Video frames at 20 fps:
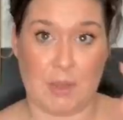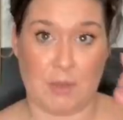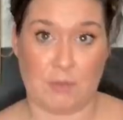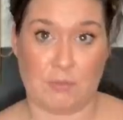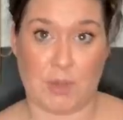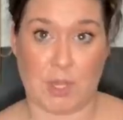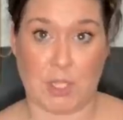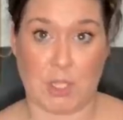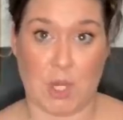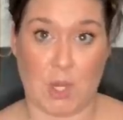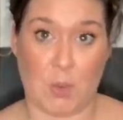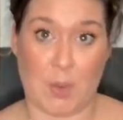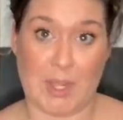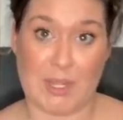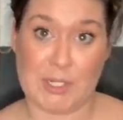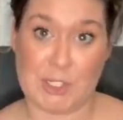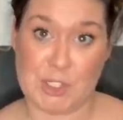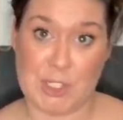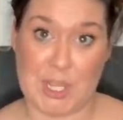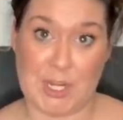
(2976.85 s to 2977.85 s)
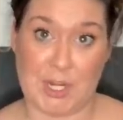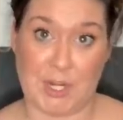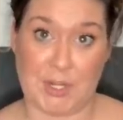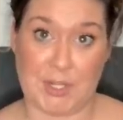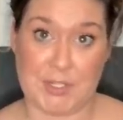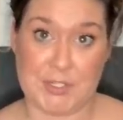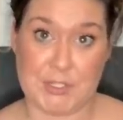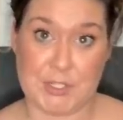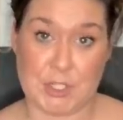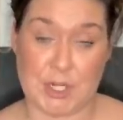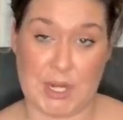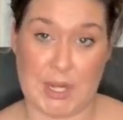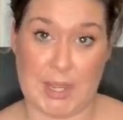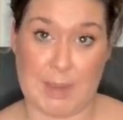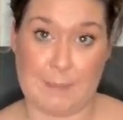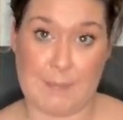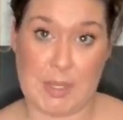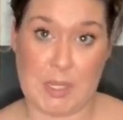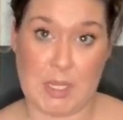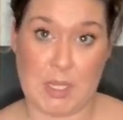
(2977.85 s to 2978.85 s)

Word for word: follow Jen on Instagram,